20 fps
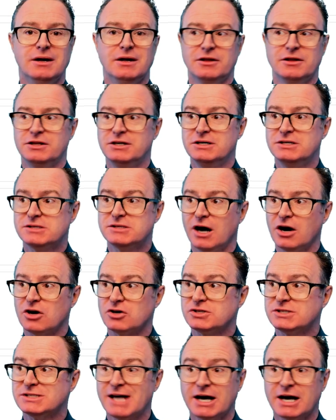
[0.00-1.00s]
These are
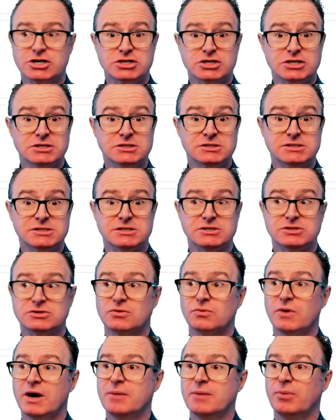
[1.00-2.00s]
sections. These
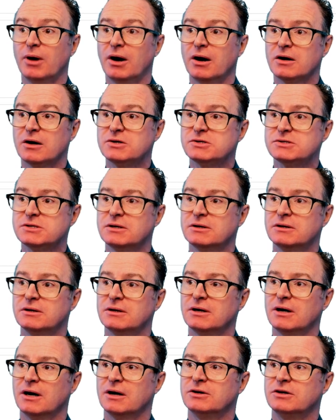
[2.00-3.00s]
gray bars
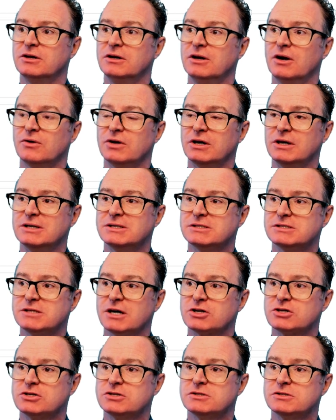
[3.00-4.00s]
are denoting
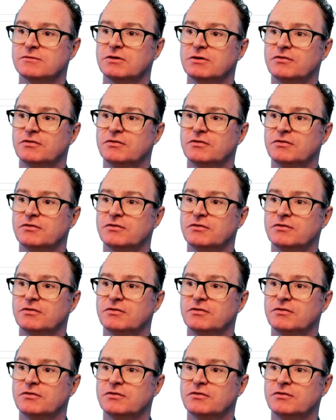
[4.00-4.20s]
sections of the